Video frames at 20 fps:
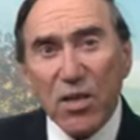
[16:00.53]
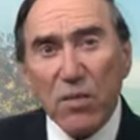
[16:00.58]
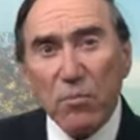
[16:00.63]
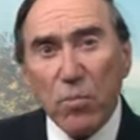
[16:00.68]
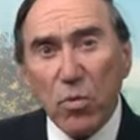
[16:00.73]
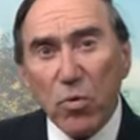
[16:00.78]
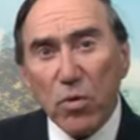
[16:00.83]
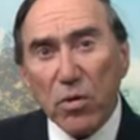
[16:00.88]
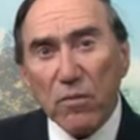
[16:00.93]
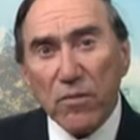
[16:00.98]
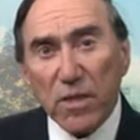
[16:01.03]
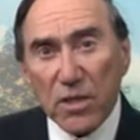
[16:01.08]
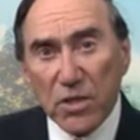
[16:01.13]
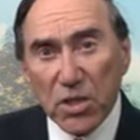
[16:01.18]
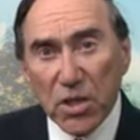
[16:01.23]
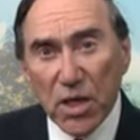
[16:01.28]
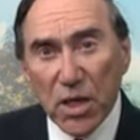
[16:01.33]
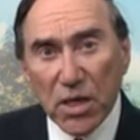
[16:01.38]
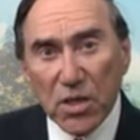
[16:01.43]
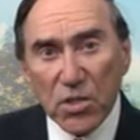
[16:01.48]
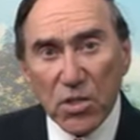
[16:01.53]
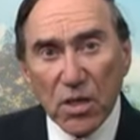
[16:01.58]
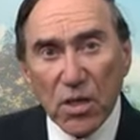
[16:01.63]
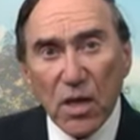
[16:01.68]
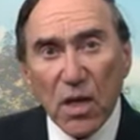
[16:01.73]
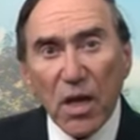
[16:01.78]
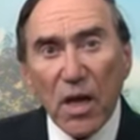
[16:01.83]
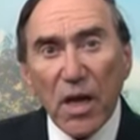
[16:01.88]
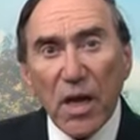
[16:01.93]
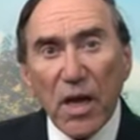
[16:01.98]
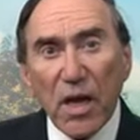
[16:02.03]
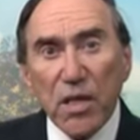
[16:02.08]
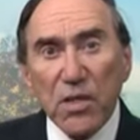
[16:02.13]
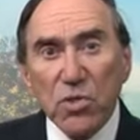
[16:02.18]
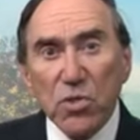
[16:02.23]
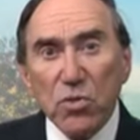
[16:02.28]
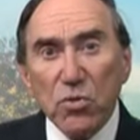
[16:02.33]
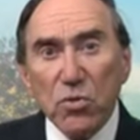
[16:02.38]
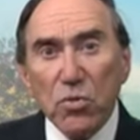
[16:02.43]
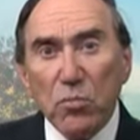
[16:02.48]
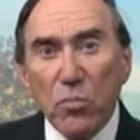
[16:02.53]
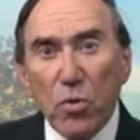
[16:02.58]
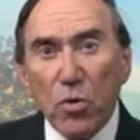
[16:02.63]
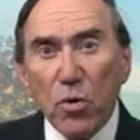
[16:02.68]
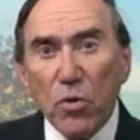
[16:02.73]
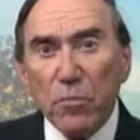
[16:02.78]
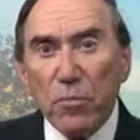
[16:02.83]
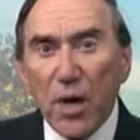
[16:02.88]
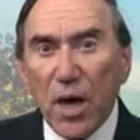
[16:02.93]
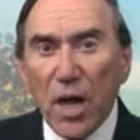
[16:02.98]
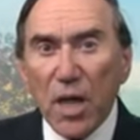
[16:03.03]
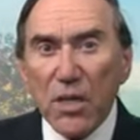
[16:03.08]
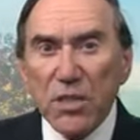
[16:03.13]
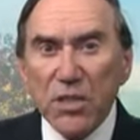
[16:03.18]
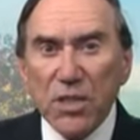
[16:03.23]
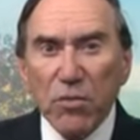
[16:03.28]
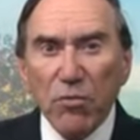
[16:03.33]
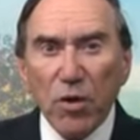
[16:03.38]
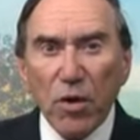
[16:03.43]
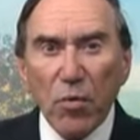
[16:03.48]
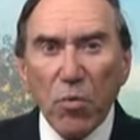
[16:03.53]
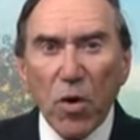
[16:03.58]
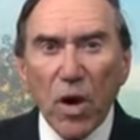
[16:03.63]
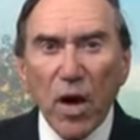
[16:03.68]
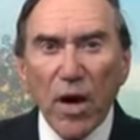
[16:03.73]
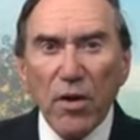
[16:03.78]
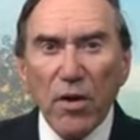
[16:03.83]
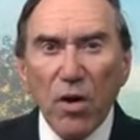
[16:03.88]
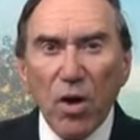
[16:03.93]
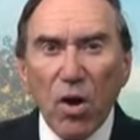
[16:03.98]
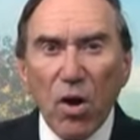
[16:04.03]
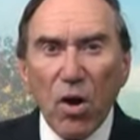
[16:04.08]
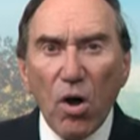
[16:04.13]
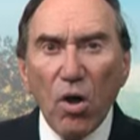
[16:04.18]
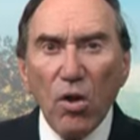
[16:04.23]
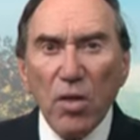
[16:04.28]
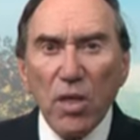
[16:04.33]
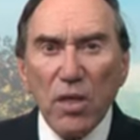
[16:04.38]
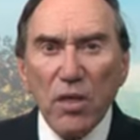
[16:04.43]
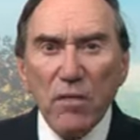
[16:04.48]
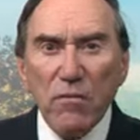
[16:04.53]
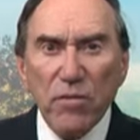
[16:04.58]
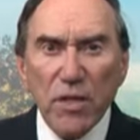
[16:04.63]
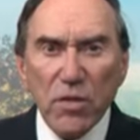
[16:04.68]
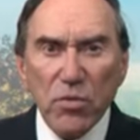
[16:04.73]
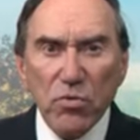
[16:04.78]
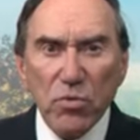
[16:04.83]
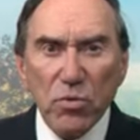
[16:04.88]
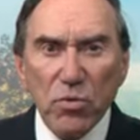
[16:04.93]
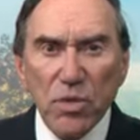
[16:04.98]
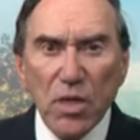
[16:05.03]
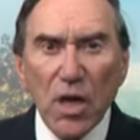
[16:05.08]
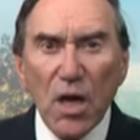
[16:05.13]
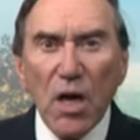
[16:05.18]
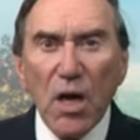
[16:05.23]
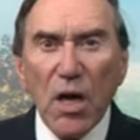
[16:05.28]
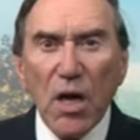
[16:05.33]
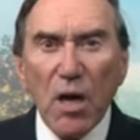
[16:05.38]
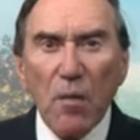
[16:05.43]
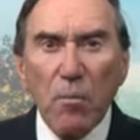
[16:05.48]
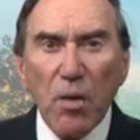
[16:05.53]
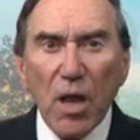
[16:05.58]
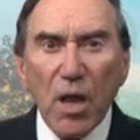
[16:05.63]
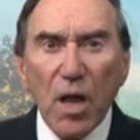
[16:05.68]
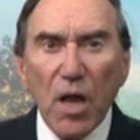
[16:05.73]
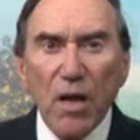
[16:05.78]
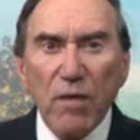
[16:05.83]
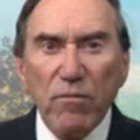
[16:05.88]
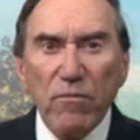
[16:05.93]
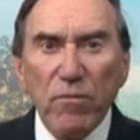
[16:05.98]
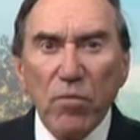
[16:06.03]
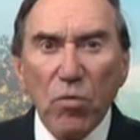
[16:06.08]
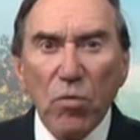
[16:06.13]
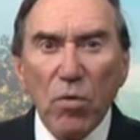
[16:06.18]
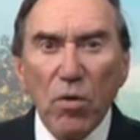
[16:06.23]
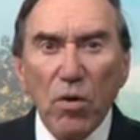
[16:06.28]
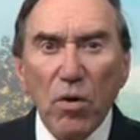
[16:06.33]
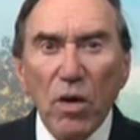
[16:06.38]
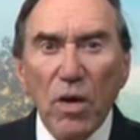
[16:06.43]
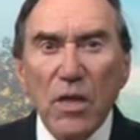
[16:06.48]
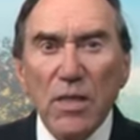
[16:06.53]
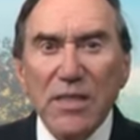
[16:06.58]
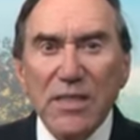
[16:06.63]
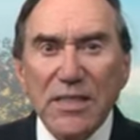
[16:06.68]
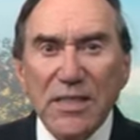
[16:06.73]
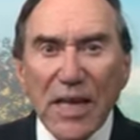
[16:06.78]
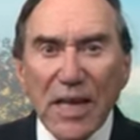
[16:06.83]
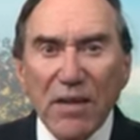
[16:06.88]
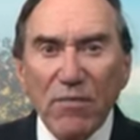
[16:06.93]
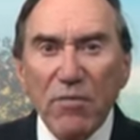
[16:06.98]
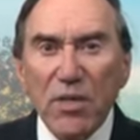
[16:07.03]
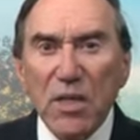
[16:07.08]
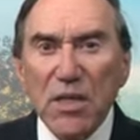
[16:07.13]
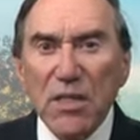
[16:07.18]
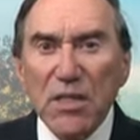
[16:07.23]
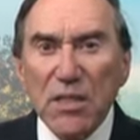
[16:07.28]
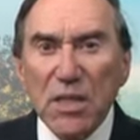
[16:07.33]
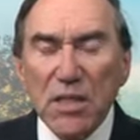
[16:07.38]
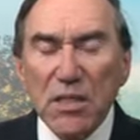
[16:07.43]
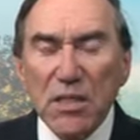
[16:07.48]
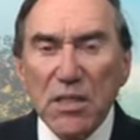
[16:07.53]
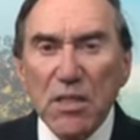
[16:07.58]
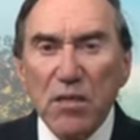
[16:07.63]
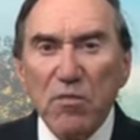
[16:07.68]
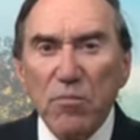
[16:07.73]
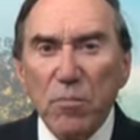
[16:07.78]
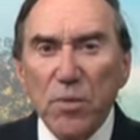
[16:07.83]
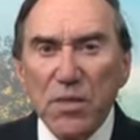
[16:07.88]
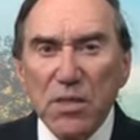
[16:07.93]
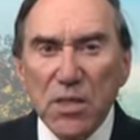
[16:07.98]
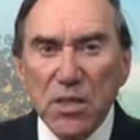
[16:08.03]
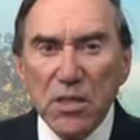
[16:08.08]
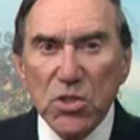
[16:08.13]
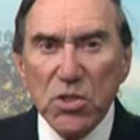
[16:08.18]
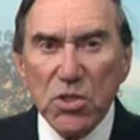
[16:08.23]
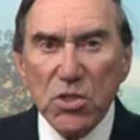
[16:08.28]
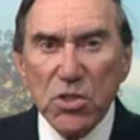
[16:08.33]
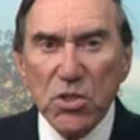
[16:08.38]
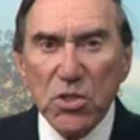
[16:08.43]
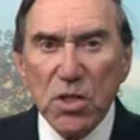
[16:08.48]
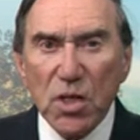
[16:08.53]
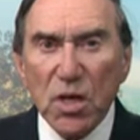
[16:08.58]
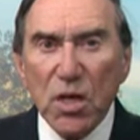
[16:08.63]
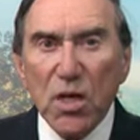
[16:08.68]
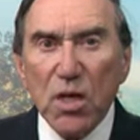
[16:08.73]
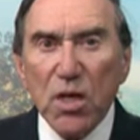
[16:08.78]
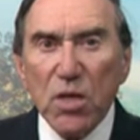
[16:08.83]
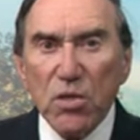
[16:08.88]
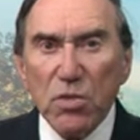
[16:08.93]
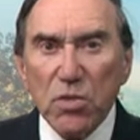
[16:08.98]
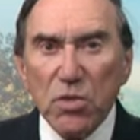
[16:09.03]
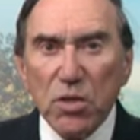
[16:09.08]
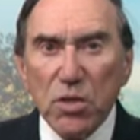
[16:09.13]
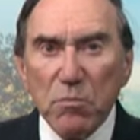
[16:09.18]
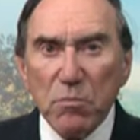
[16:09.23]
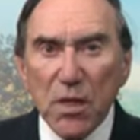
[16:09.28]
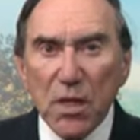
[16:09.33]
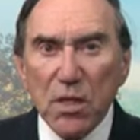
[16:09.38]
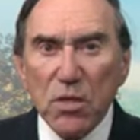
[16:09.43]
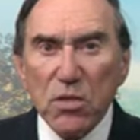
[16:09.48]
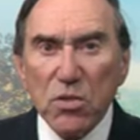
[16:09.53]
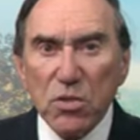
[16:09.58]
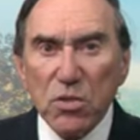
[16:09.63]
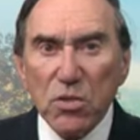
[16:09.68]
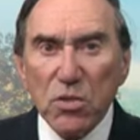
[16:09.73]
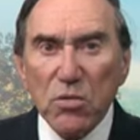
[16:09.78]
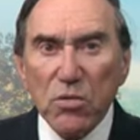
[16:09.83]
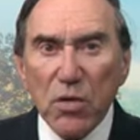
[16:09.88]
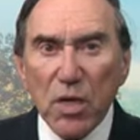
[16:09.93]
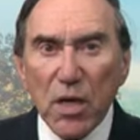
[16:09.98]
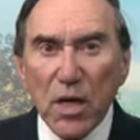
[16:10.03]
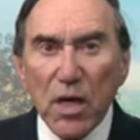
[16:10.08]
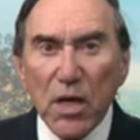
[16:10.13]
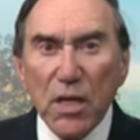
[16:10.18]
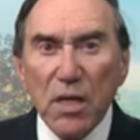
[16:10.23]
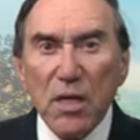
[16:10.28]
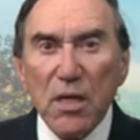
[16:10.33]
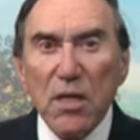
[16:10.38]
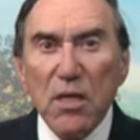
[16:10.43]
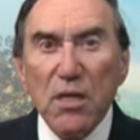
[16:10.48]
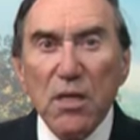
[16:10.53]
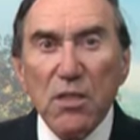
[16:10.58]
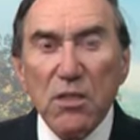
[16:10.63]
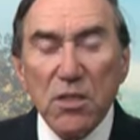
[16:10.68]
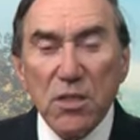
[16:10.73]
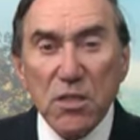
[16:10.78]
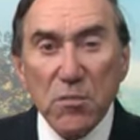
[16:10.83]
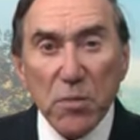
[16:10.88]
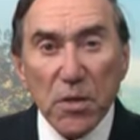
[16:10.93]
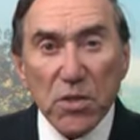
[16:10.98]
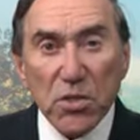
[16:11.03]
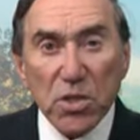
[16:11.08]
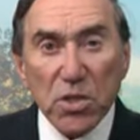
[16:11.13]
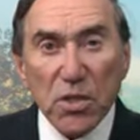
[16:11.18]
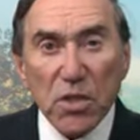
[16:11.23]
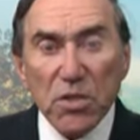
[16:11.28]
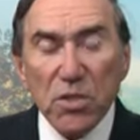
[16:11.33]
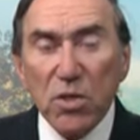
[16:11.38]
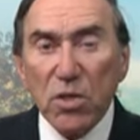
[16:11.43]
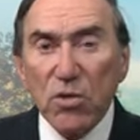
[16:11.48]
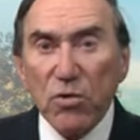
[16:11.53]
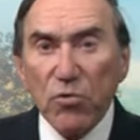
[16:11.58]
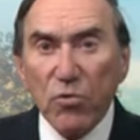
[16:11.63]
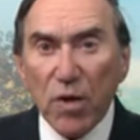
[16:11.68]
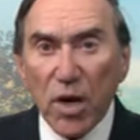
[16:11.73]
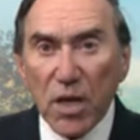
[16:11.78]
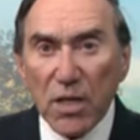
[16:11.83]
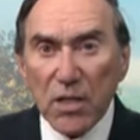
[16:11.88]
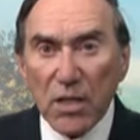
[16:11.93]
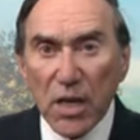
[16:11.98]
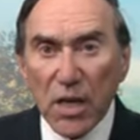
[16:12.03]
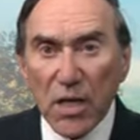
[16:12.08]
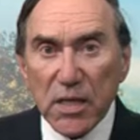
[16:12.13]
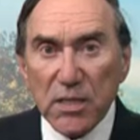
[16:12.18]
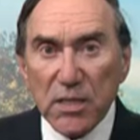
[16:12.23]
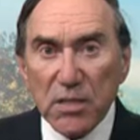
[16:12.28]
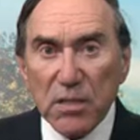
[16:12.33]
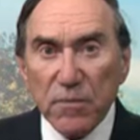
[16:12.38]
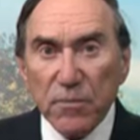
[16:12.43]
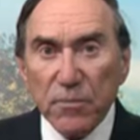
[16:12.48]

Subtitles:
Board of Education, a school board policy required all individuals applying for safety-sensitive positions to submit to a suspicionless drug test.